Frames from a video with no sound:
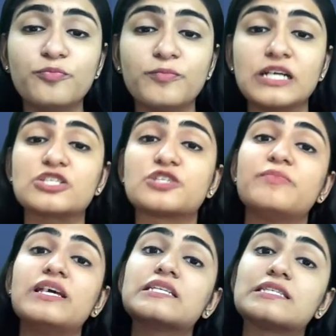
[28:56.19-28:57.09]
must
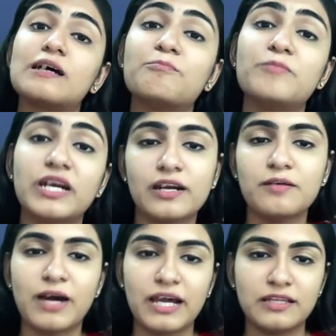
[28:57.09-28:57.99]
be submitted
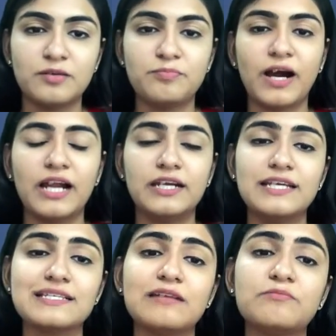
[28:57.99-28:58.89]
by the
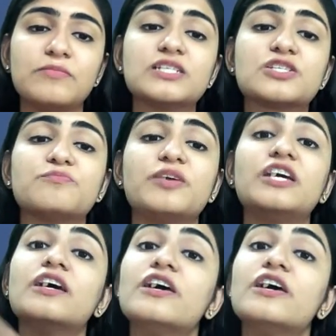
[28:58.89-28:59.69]
parties and must be